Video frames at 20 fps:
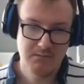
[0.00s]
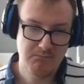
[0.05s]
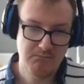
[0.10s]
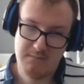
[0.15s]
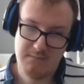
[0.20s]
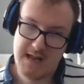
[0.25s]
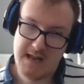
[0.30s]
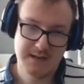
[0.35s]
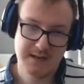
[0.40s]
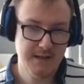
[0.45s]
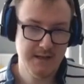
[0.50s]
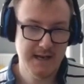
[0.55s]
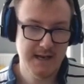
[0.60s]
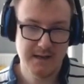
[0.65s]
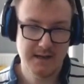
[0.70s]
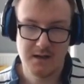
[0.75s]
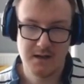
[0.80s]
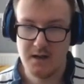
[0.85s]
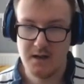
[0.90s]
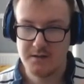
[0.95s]
extra
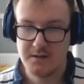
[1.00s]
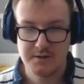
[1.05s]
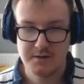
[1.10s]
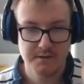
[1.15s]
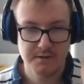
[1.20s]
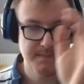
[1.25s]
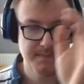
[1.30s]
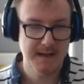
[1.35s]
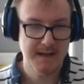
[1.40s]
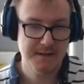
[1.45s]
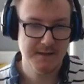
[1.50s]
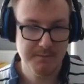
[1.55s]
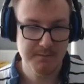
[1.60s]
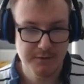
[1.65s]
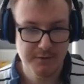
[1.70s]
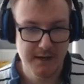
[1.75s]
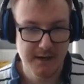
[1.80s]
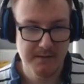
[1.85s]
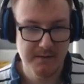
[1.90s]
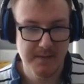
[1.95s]
deck cards, just bounce them
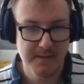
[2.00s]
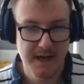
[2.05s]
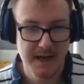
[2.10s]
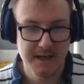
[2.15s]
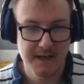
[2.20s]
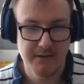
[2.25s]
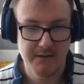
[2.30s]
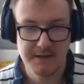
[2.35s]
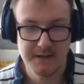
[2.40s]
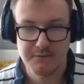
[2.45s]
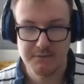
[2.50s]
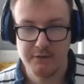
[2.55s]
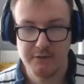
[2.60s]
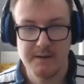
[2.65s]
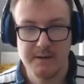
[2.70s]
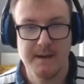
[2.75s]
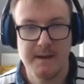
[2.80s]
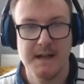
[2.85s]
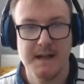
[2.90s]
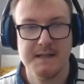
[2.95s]
straight back. You don't need to
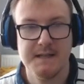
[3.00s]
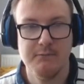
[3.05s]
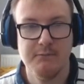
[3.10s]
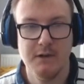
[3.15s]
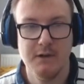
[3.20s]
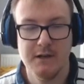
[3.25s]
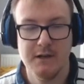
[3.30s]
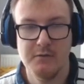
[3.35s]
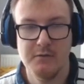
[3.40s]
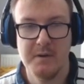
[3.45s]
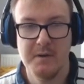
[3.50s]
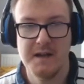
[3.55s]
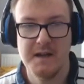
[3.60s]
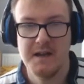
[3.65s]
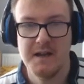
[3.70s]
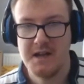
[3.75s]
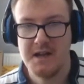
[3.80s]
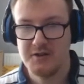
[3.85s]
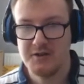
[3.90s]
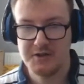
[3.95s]
worry about it one little
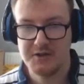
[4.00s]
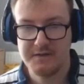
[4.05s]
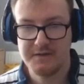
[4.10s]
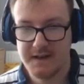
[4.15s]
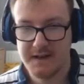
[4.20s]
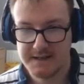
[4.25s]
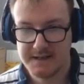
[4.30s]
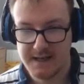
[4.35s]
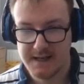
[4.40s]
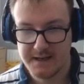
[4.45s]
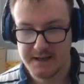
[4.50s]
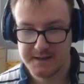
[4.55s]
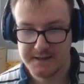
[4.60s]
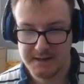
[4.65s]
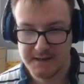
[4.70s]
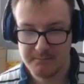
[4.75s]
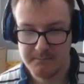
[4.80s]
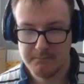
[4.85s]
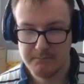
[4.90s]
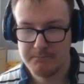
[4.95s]
bit. Just
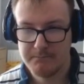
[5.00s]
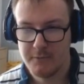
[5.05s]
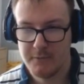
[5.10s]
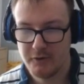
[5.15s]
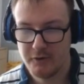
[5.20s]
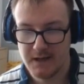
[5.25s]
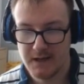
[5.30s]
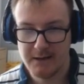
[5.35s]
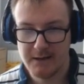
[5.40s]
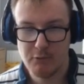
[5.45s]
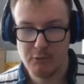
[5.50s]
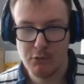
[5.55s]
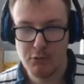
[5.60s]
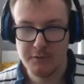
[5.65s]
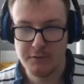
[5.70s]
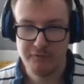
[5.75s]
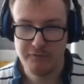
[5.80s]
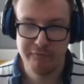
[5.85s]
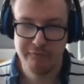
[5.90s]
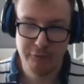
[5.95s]
fantastic Moonlight. We
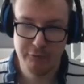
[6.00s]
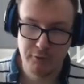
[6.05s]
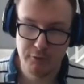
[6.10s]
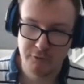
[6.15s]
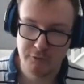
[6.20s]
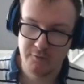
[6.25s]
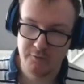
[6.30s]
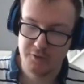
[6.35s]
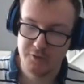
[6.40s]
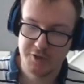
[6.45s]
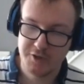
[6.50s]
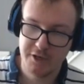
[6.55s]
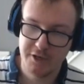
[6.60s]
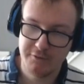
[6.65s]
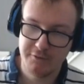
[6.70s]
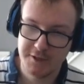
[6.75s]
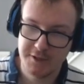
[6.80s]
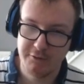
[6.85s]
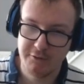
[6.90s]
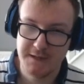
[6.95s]
want
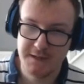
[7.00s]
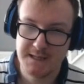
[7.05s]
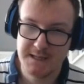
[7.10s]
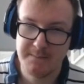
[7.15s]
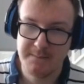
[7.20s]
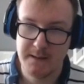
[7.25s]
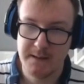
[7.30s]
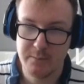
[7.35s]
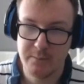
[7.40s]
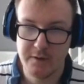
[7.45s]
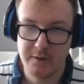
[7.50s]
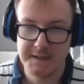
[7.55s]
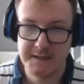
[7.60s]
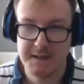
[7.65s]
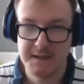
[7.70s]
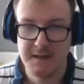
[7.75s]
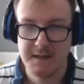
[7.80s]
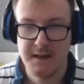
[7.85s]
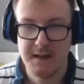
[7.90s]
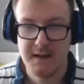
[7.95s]
two of these bad
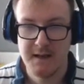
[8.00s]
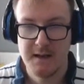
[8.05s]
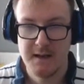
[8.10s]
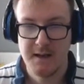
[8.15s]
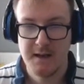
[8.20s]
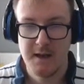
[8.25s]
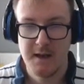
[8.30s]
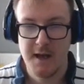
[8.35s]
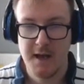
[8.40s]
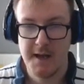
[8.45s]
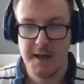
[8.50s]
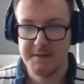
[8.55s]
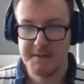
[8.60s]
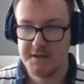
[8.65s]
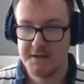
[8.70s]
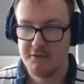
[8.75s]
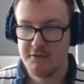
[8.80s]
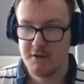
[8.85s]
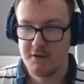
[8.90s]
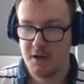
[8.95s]
boys. The
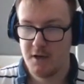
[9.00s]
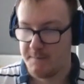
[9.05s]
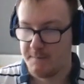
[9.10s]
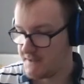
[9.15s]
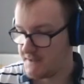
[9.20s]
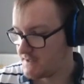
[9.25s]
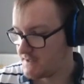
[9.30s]
2 copies of